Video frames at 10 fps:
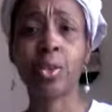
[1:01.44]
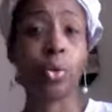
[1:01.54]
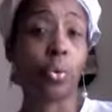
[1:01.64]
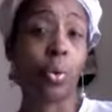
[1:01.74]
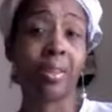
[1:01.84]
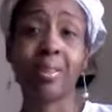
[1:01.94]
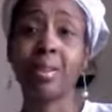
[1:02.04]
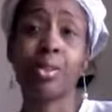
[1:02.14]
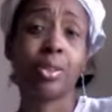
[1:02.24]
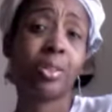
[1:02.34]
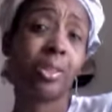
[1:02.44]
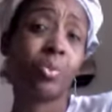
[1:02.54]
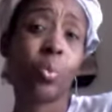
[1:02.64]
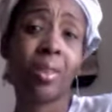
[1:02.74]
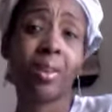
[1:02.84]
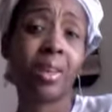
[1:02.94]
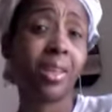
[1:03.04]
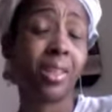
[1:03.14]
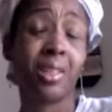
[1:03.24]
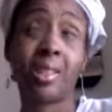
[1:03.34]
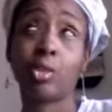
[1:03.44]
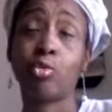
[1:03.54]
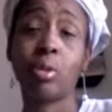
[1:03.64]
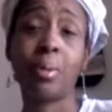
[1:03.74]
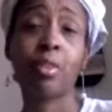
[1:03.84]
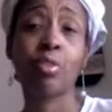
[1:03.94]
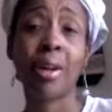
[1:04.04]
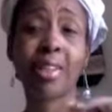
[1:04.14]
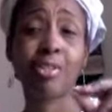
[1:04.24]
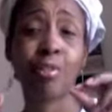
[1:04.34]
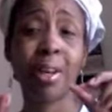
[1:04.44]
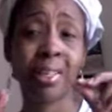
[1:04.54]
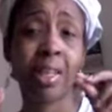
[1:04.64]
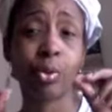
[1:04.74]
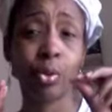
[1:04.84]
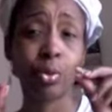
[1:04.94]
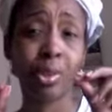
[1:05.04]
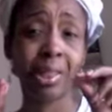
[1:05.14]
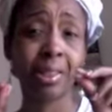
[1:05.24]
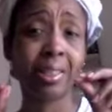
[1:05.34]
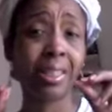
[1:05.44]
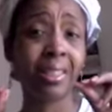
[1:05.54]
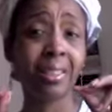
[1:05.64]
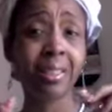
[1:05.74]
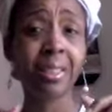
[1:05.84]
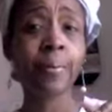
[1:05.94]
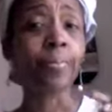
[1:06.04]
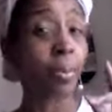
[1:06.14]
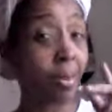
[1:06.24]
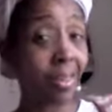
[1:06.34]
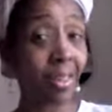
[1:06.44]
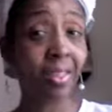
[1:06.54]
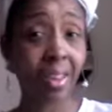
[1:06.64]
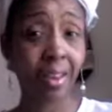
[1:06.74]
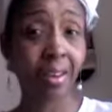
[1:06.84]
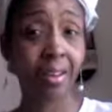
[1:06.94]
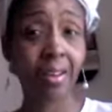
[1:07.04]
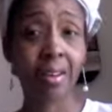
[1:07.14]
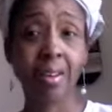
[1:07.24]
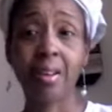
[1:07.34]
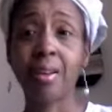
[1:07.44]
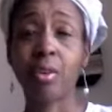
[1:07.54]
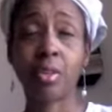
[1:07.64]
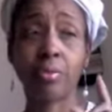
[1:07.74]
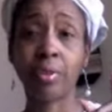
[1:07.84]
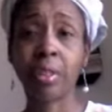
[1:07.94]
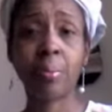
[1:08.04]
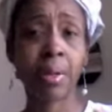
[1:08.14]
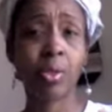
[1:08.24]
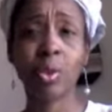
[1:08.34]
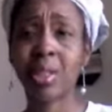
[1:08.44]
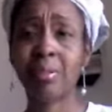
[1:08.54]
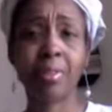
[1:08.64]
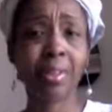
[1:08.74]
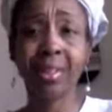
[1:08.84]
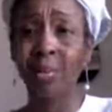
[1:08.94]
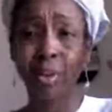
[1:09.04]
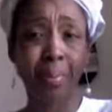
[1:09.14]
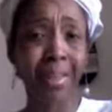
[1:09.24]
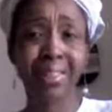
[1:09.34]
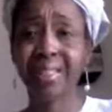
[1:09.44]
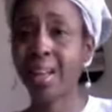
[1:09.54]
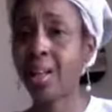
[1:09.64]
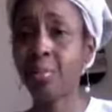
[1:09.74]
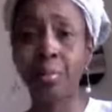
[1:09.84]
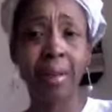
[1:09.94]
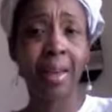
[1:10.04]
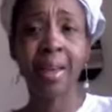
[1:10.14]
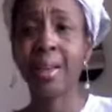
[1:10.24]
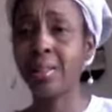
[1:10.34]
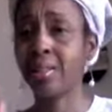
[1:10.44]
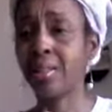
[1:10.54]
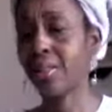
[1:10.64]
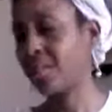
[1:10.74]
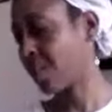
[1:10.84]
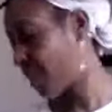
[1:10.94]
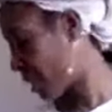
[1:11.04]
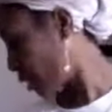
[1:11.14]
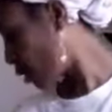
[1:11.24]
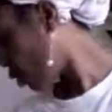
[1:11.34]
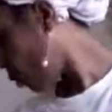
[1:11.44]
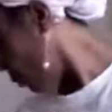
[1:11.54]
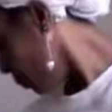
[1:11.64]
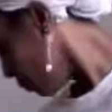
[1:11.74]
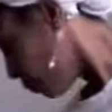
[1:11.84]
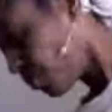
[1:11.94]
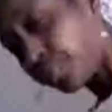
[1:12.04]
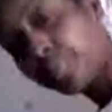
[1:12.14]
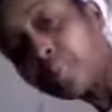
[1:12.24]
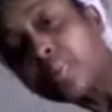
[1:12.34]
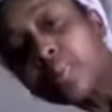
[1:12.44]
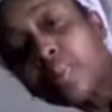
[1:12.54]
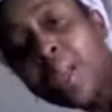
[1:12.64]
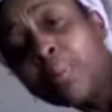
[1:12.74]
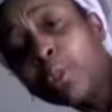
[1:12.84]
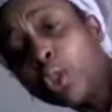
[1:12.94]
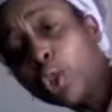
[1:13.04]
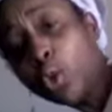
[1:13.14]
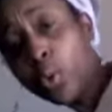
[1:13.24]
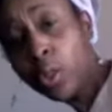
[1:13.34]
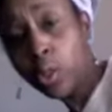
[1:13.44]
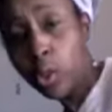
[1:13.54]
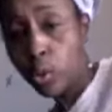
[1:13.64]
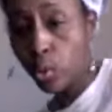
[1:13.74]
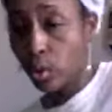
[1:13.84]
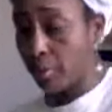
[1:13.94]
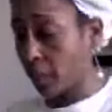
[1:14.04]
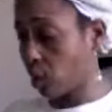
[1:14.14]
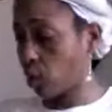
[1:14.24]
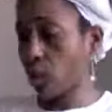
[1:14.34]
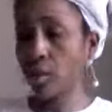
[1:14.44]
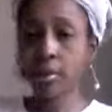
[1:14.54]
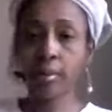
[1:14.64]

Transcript: know. I think because this weather here is extremely dry, it dries out those little needles, but they're there. Because the first time I used it, I felt it was on my scalp and my hands and things like that. So I'm just showing you the mixture.